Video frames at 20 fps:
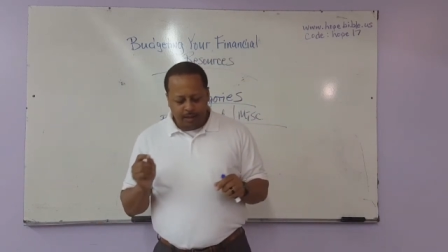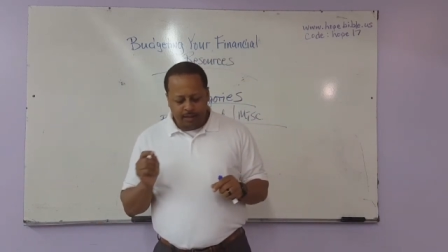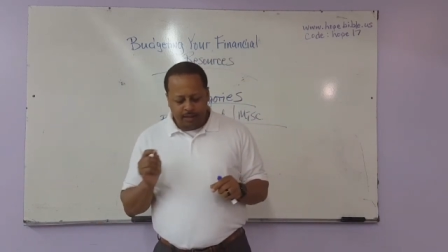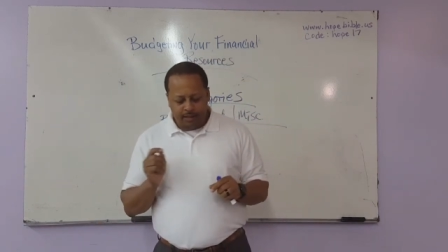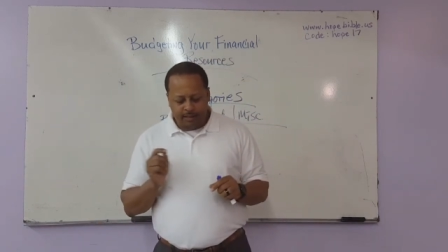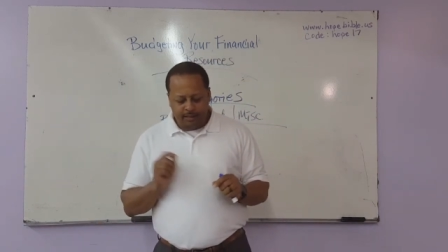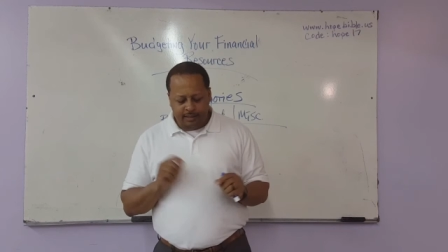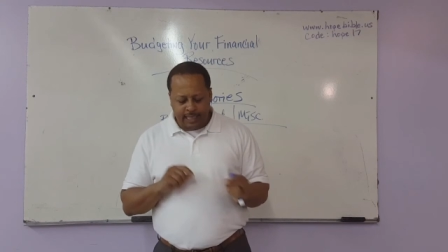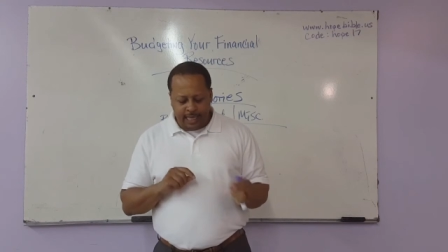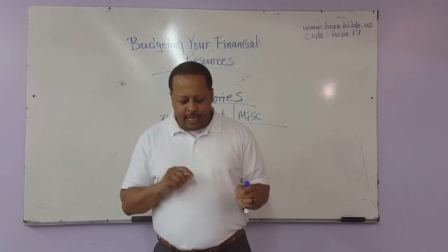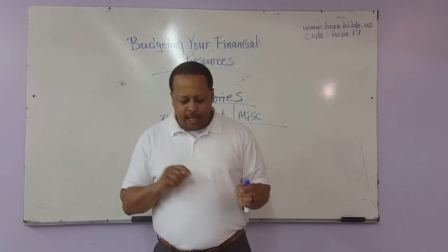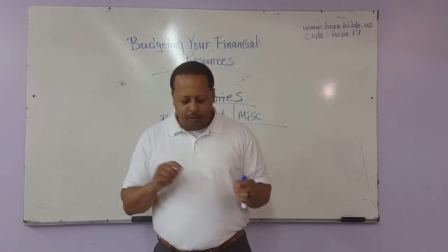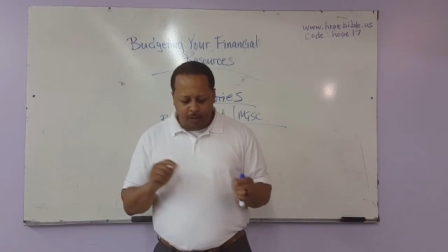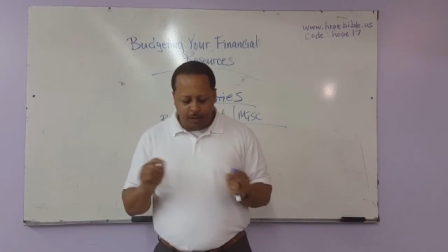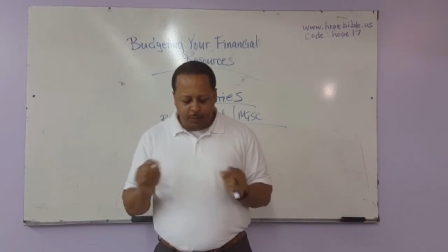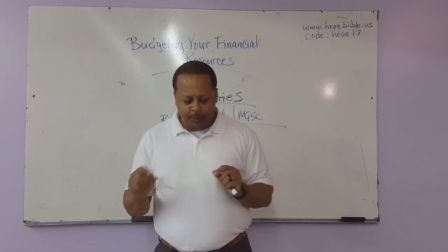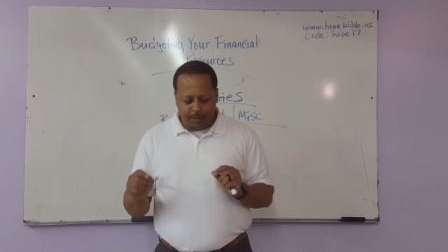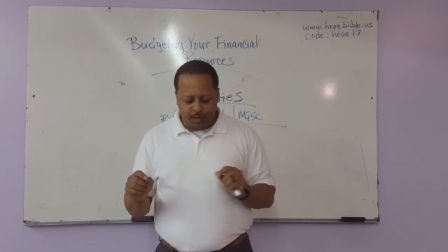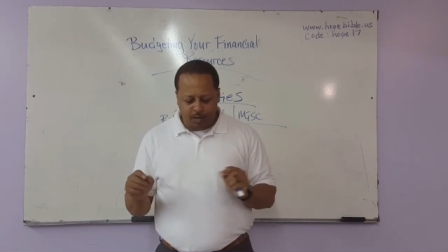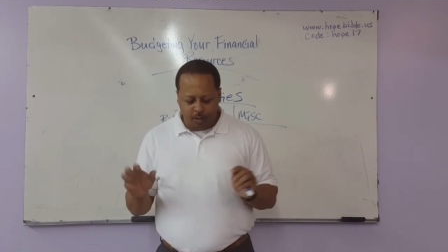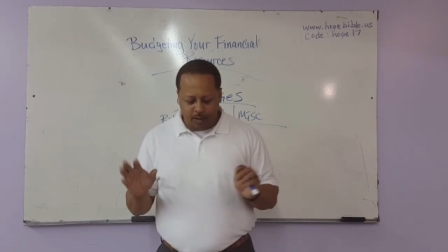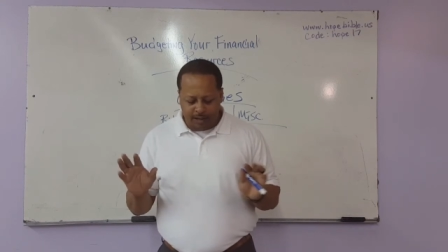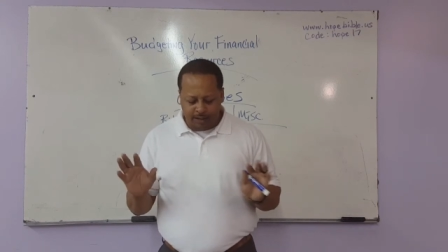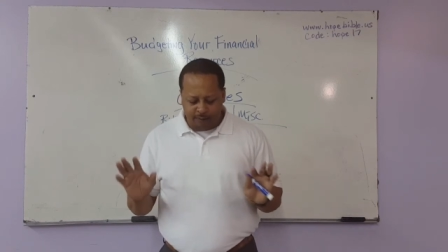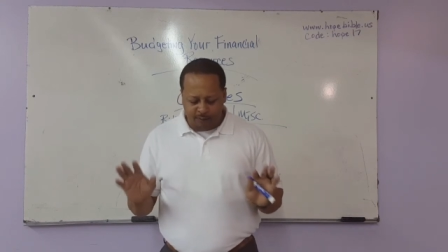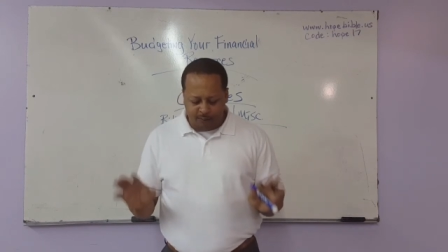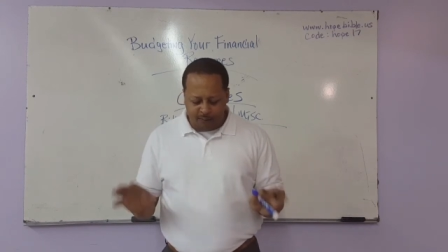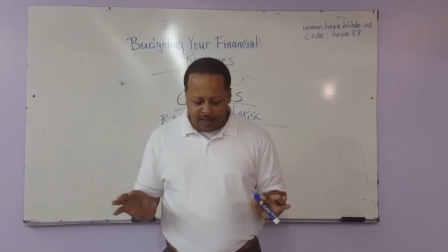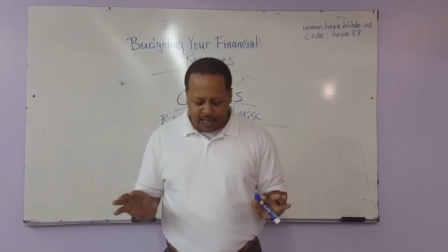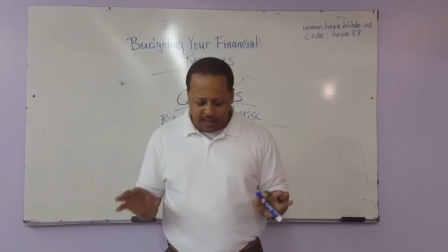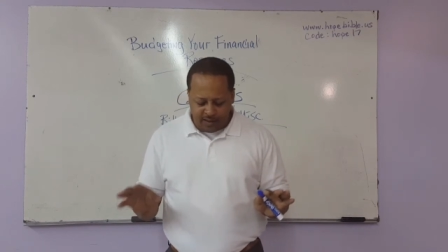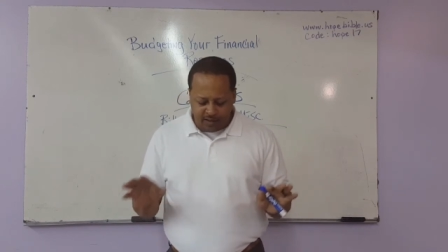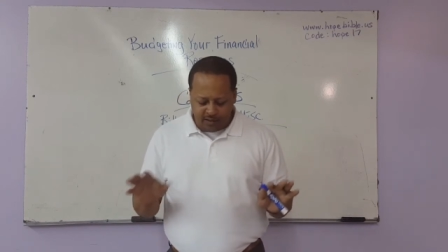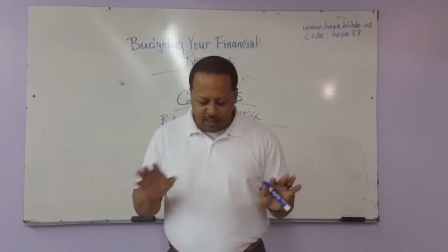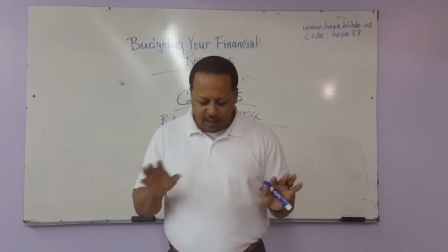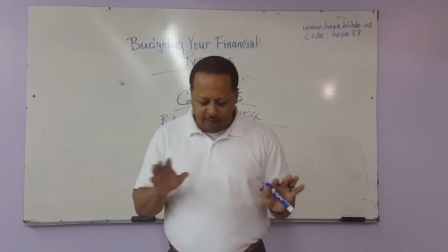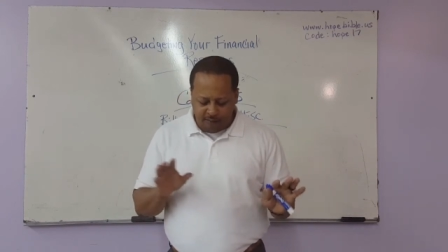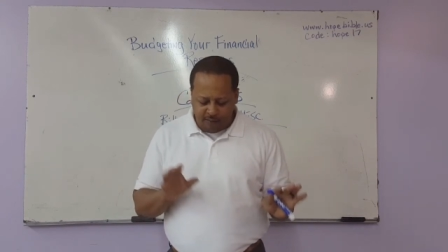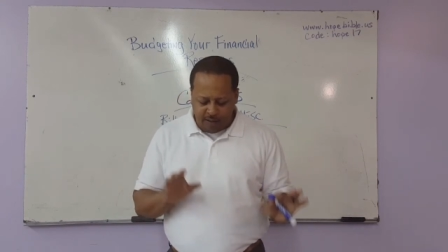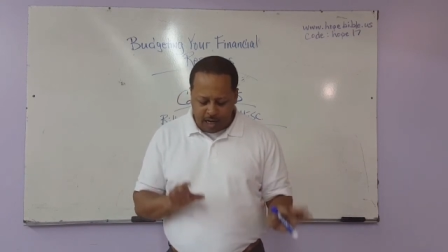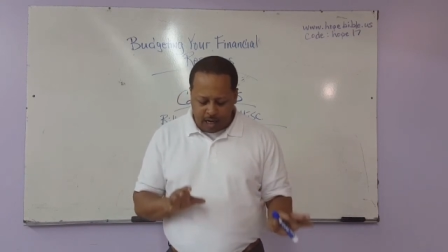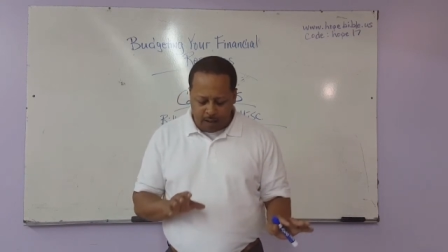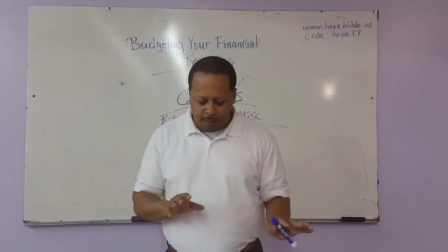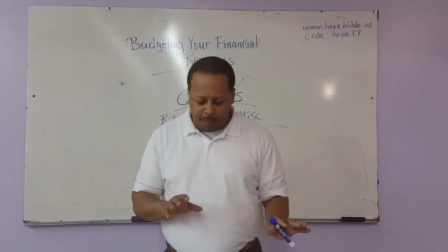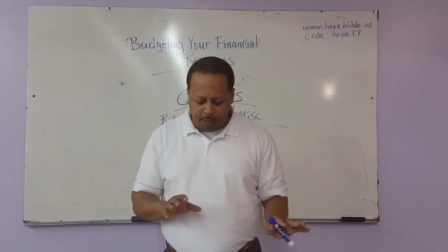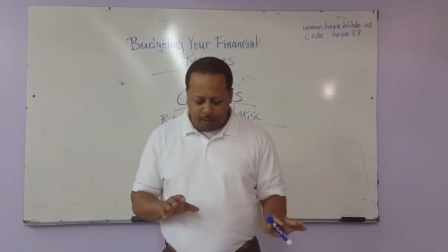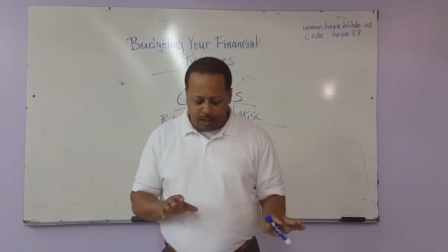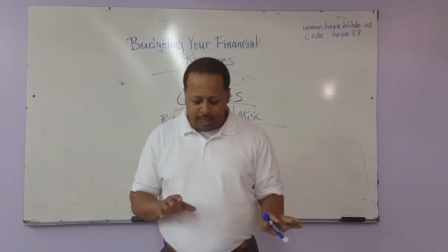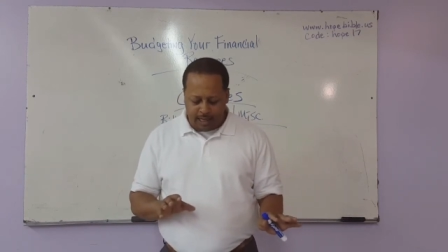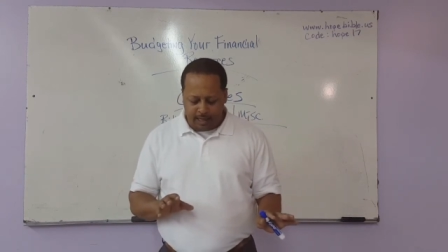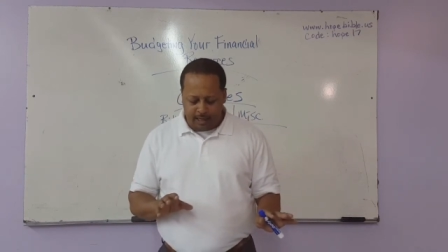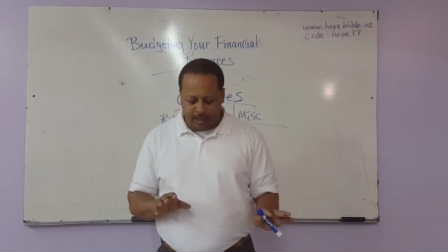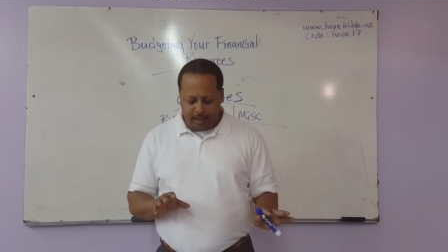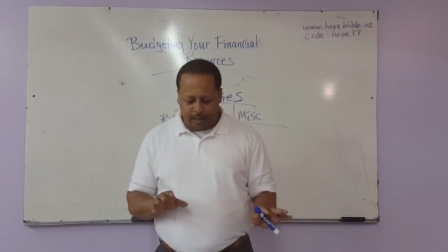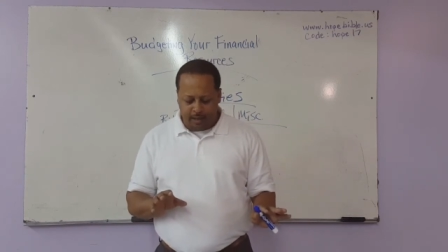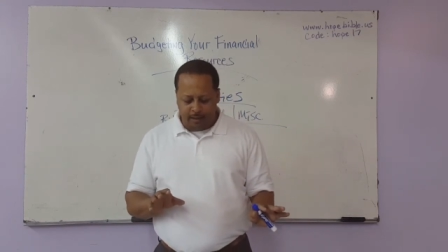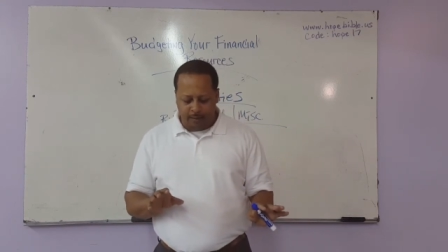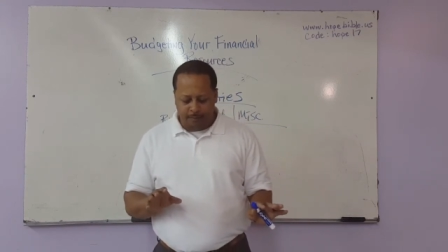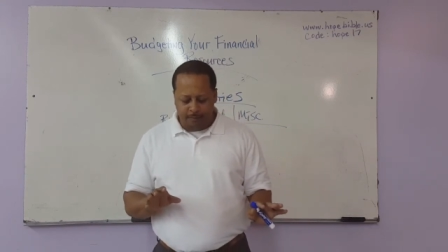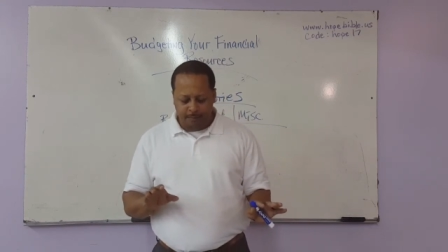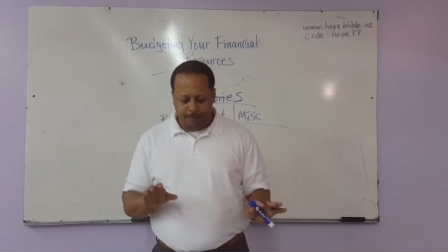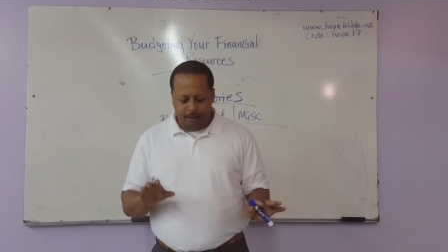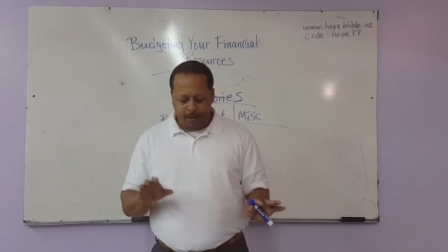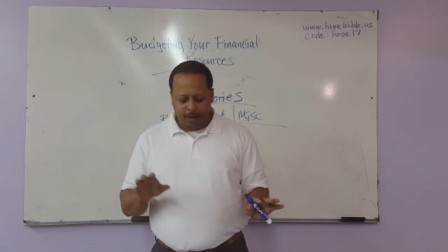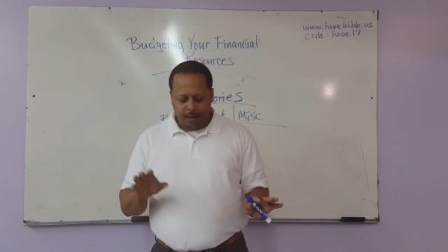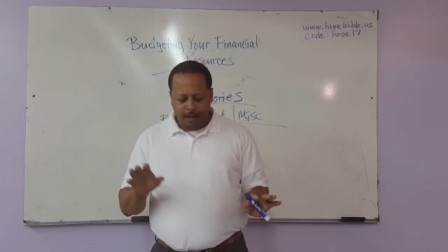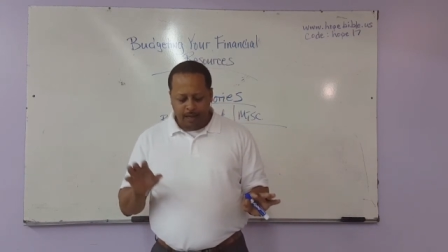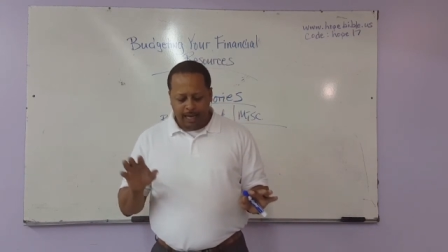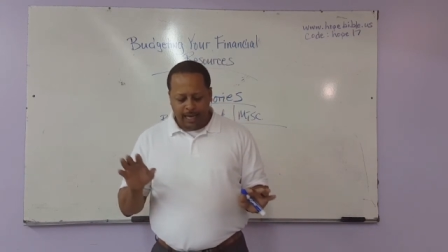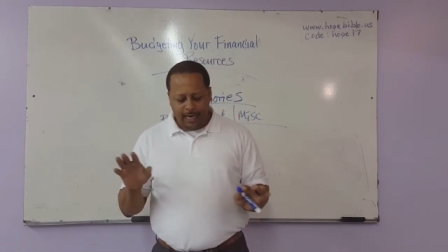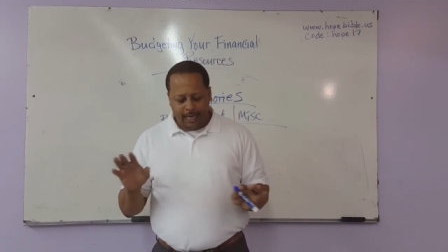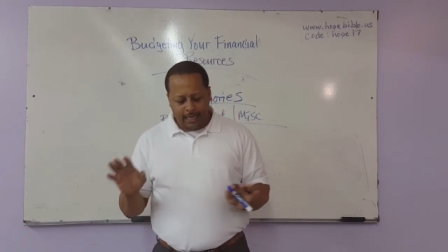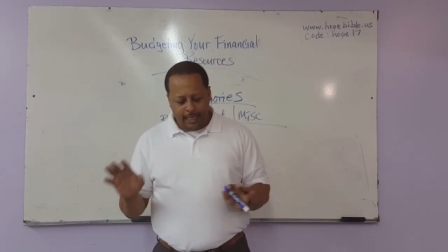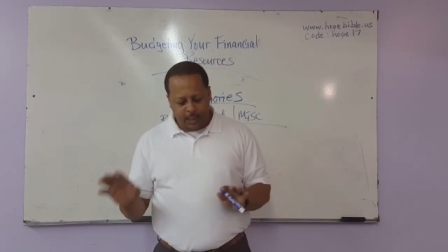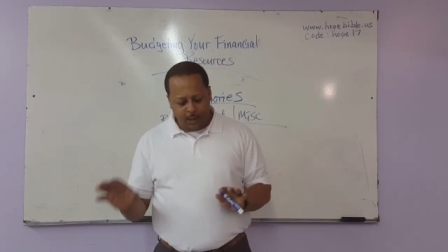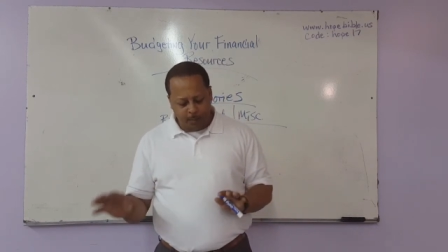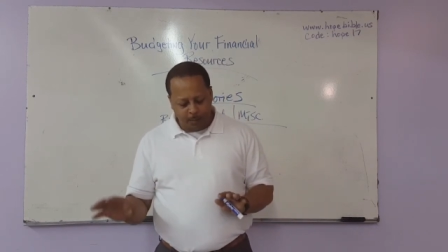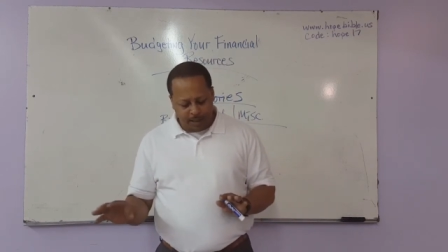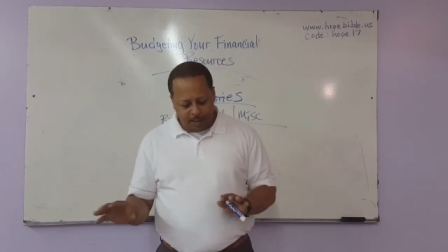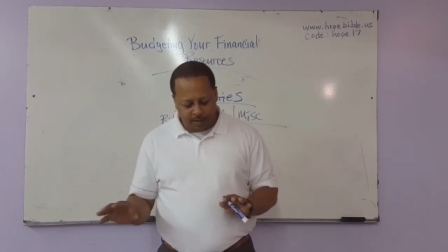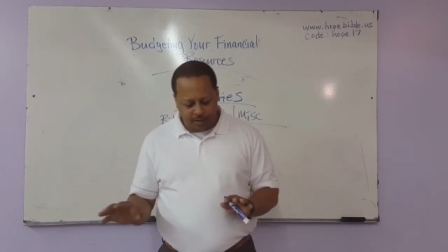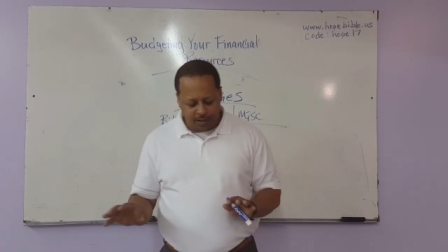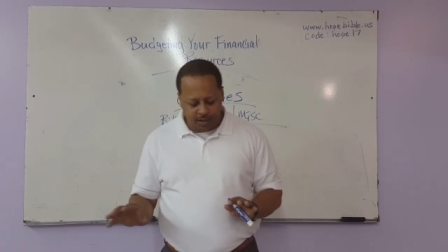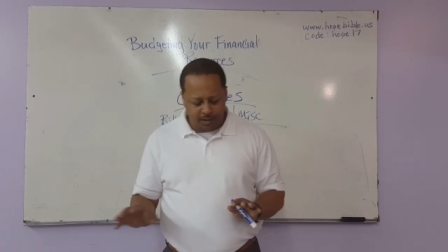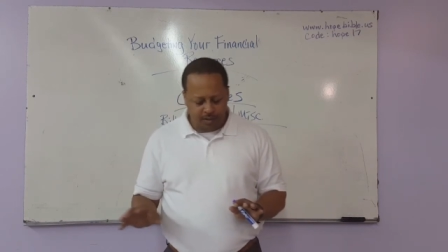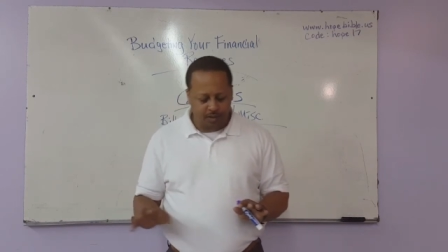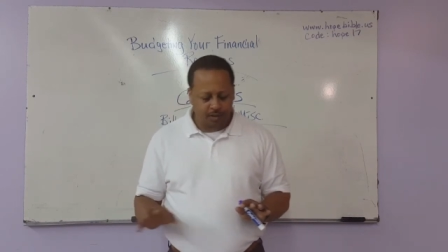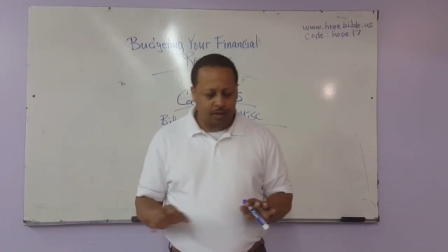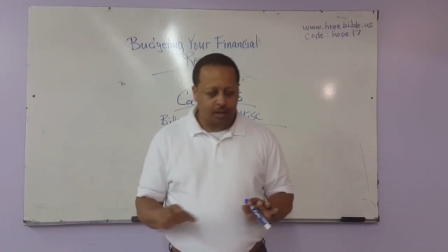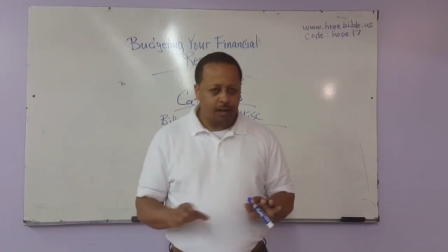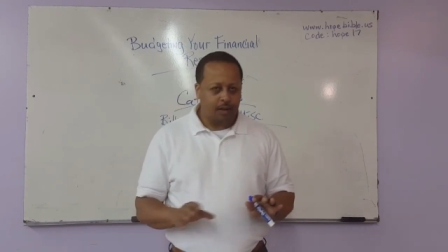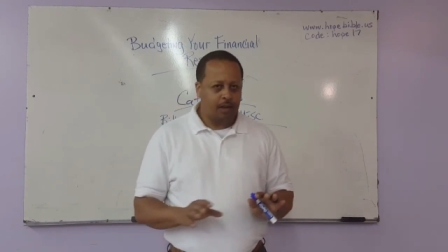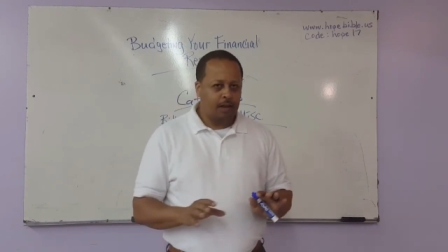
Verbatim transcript: distinguish between fixed and variable income and expenses.